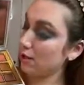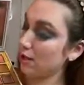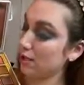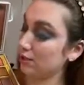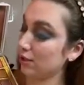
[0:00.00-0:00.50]

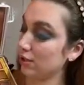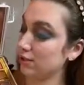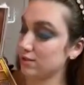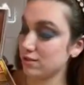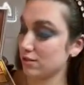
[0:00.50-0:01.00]
in
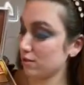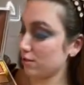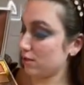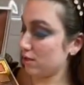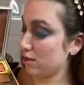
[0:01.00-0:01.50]
Lost,
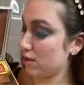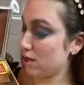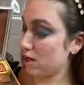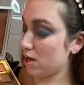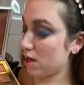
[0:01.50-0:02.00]

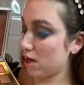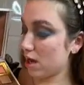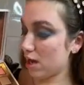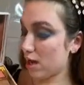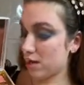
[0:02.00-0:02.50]

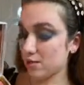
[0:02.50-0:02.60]
and